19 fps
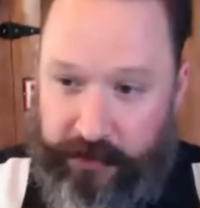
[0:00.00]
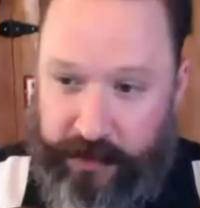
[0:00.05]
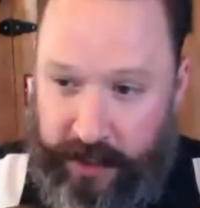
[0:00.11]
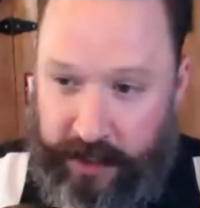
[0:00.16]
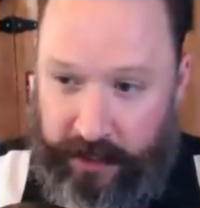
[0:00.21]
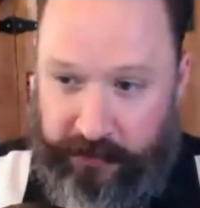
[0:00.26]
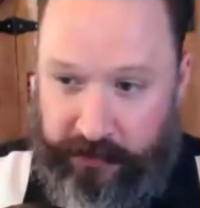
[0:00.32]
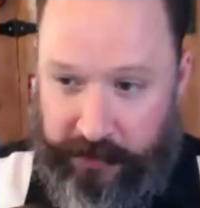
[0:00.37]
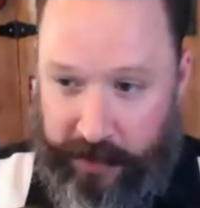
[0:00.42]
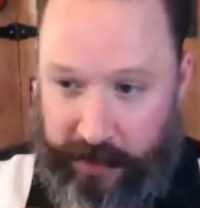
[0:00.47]

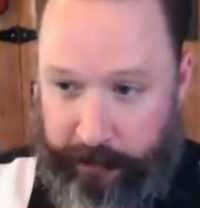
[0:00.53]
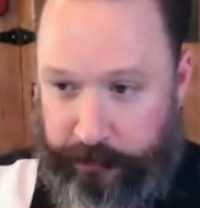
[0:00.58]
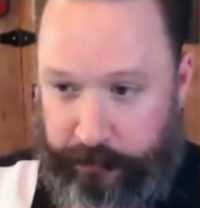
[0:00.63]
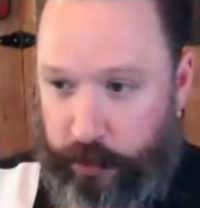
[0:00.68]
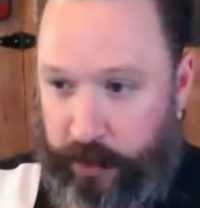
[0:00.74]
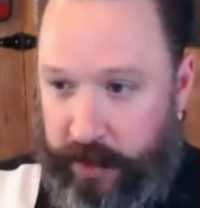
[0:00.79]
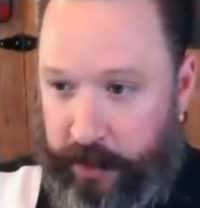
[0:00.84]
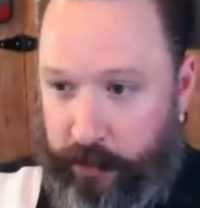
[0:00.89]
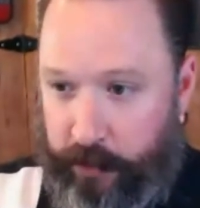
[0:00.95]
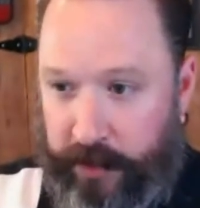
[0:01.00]
He's a top
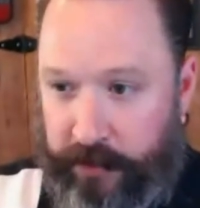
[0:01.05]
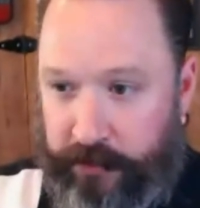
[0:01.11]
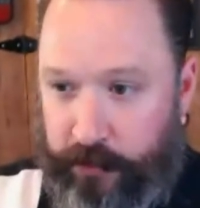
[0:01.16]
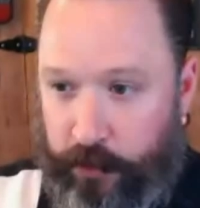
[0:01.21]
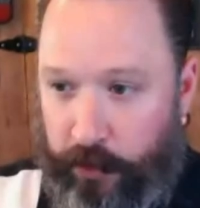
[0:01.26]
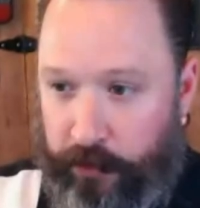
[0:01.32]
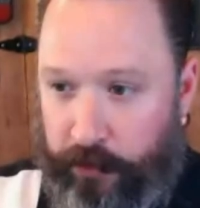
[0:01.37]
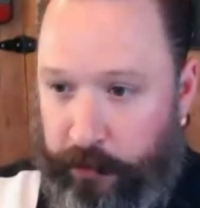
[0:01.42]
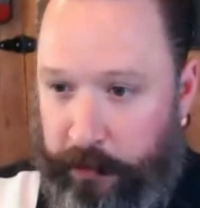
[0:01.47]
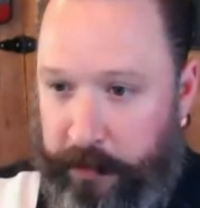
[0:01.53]
twenty
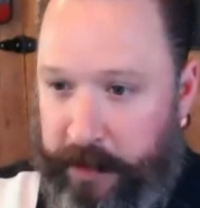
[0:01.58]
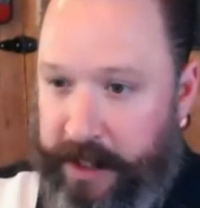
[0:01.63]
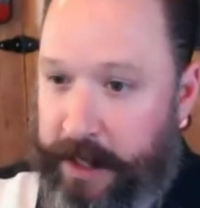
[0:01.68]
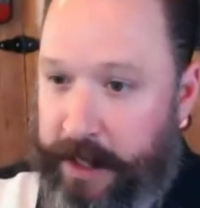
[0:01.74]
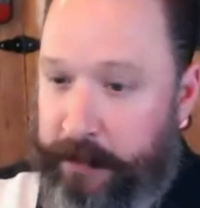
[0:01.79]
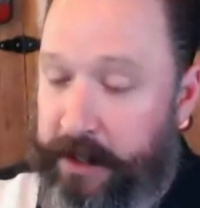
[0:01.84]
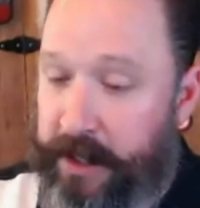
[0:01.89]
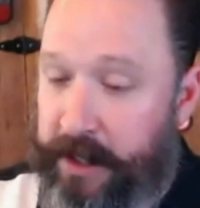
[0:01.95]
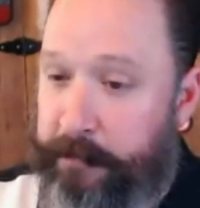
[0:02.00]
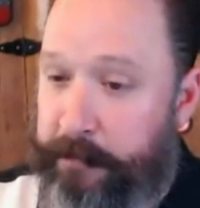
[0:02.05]
resource for
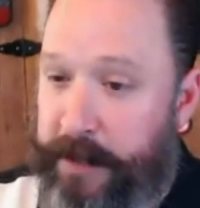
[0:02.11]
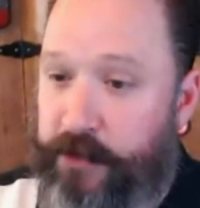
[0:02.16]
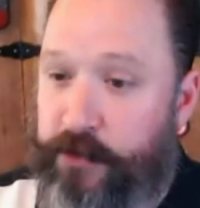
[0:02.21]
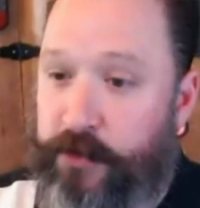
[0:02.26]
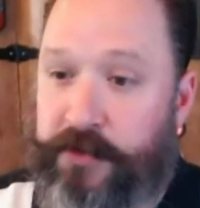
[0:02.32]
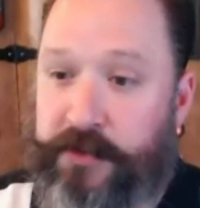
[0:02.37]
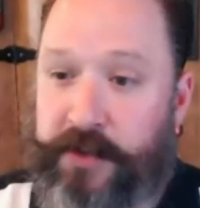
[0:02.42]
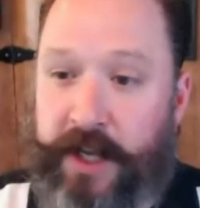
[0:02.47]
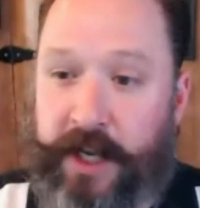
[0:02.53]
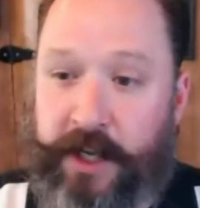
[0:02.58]
becoming a
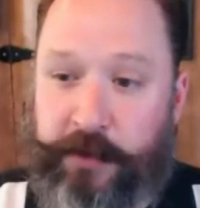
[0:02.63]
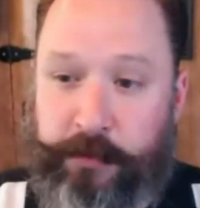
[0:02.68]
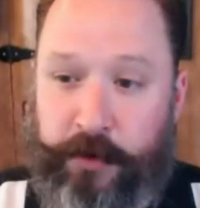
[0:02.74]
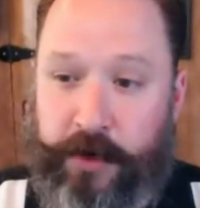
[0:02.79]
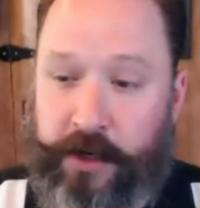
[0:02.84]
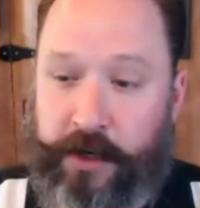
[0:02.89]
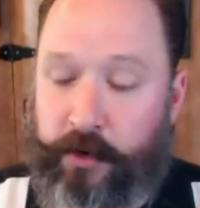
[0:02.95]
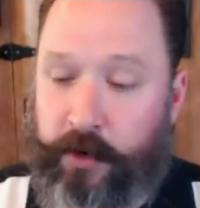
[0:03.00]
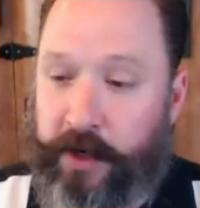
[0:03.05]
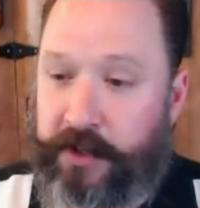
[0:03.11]
Pinterest
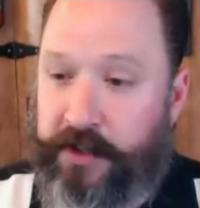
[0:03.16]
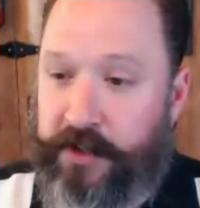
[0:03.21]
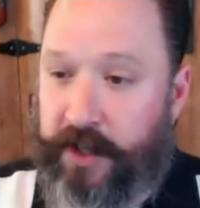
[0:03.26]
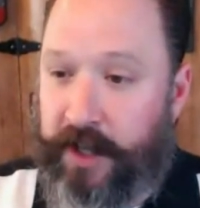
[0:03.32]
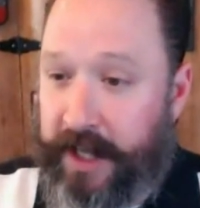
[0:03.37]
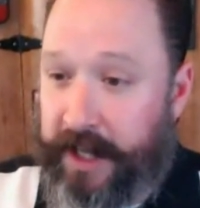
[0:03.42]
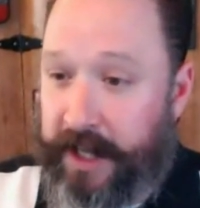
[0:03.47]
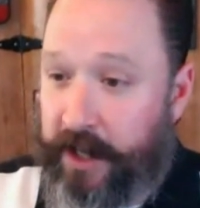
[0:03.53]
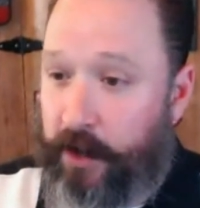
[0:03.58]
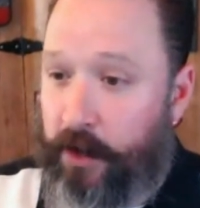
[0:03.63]
expert, according
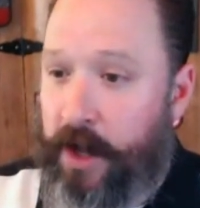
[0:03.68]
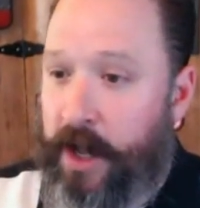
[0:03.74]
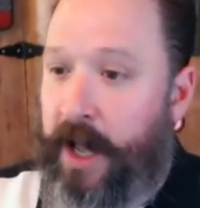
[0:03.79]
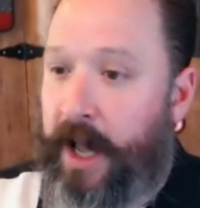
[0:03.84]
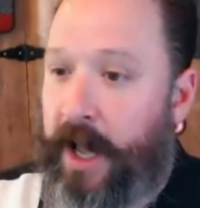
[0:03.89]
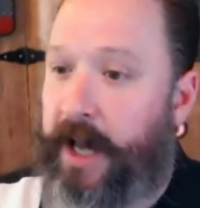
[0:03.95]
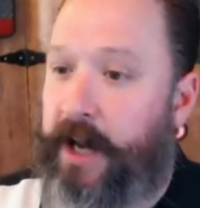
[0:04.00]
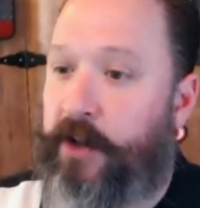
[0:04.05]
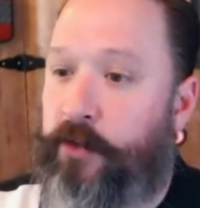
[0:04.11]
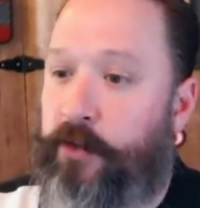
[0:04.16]
to Heyo,
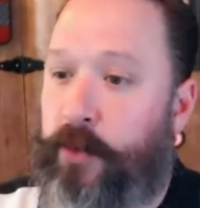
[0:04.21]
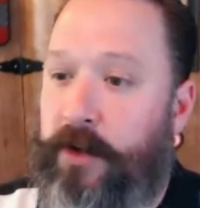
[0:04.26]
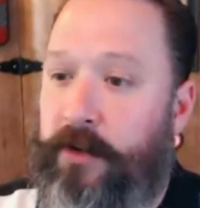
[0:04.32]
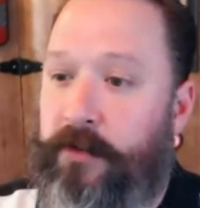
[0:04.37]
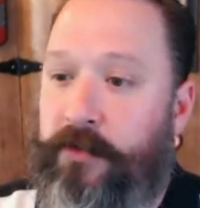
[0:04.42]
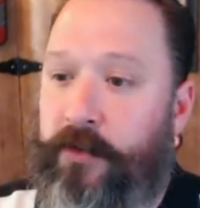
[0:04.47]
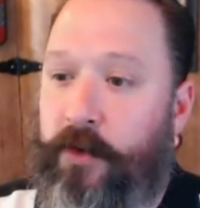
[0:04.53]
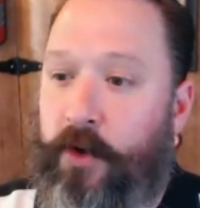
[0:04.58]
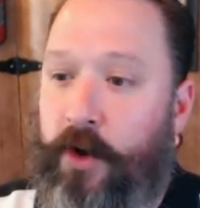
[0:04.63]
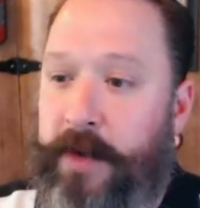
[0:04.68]
and has
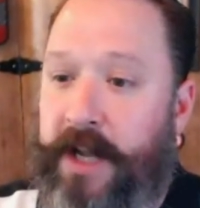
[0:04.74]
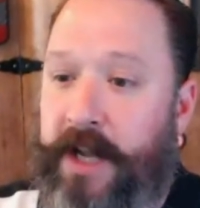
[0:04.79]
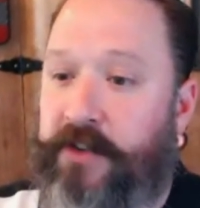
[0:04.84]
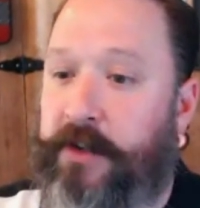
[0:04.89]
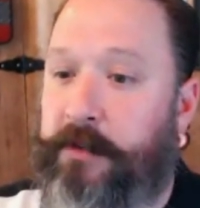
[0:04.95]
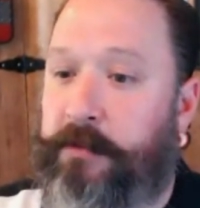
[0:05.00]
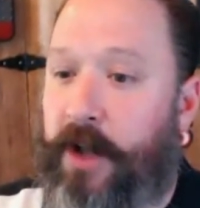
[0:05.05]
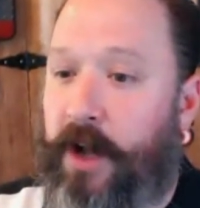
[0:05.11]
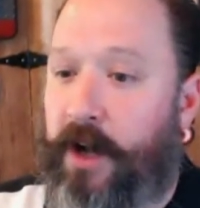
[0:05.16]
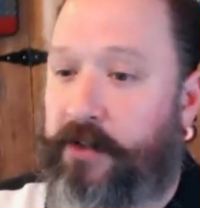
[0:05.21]
written for
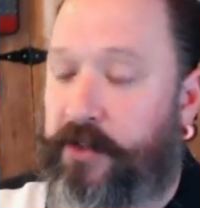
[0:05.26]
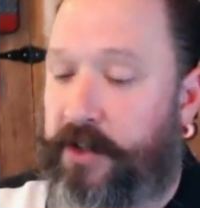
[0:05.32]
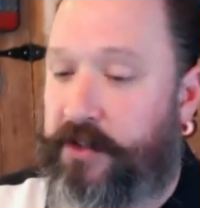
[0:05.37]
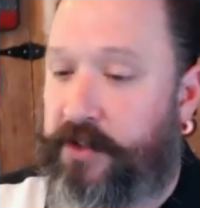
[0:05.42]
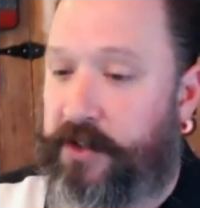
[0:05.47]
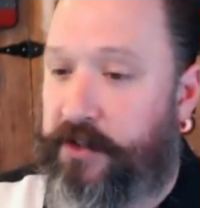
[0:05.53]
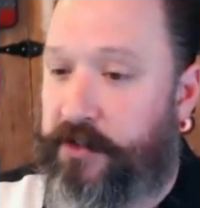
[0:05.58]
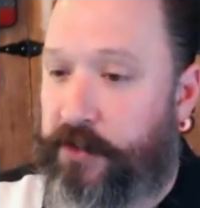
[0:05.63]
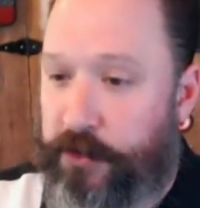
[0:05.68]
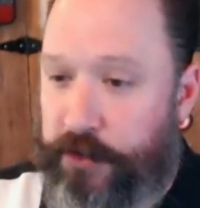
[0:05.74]
amazing blogs
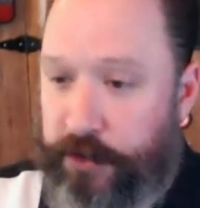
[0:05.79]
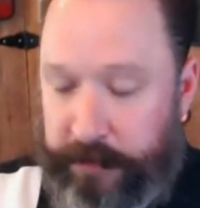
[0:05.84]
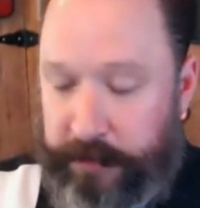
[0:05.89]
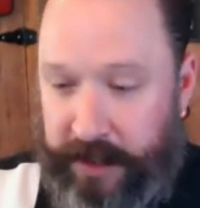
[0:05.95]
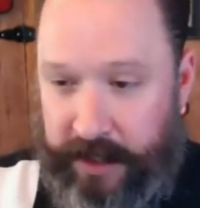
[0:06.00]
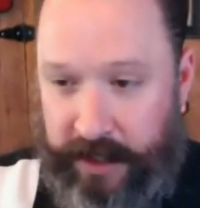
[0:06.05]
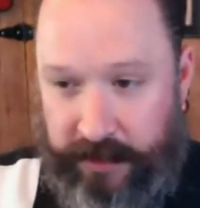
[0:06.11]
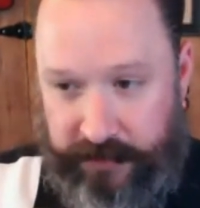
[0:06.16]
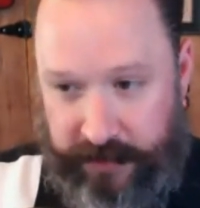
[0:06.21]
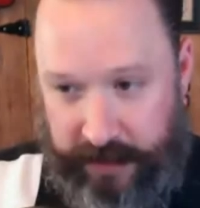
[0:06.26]
such as Social
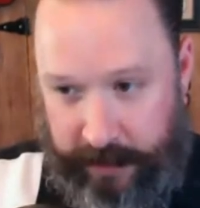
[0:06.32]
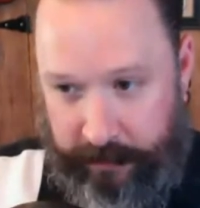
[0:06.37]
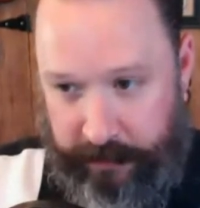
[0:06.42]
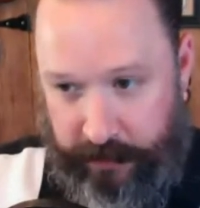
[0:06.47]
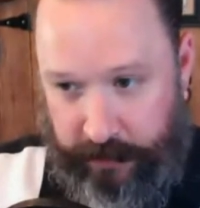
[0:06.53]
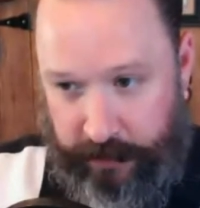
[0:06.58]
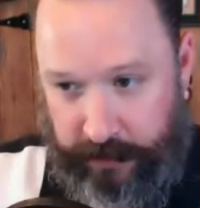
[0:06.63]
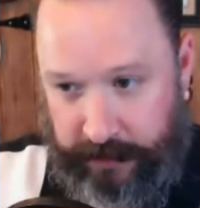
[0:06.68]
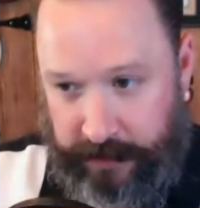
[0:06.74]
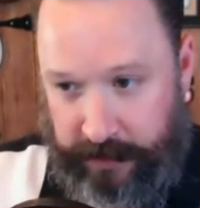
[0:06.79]
Media
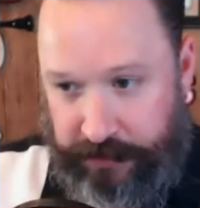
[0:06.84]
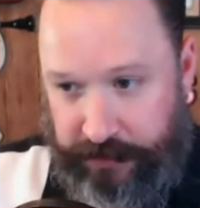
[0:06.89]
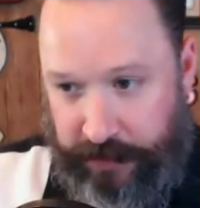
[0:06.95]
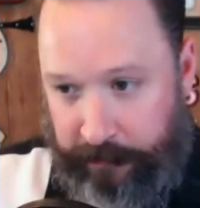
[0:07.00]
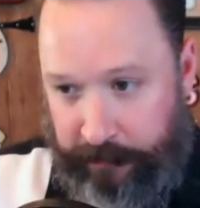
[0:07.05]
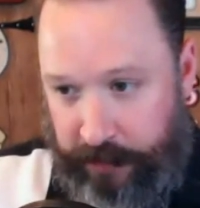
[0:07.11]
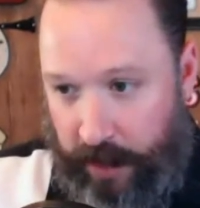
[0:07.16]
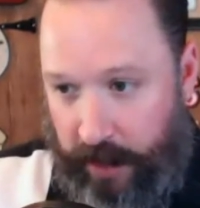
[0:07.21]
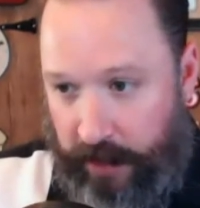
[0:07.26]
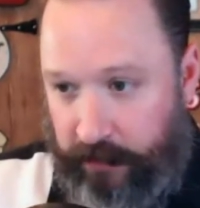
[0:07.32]
Examiner,
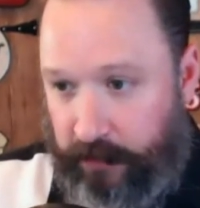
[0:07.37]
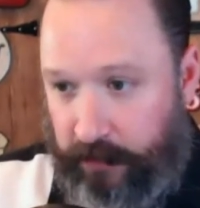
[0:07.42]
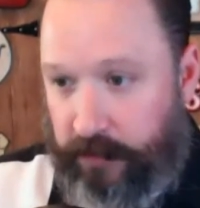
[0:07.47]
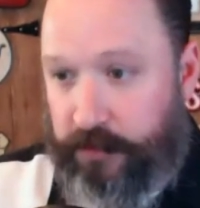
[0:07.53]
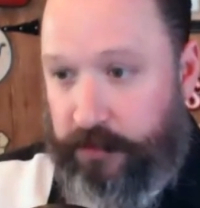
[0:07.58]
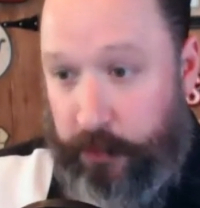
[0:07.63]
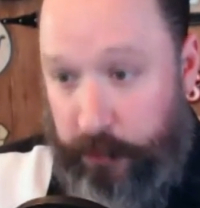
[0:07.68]
Top Dog,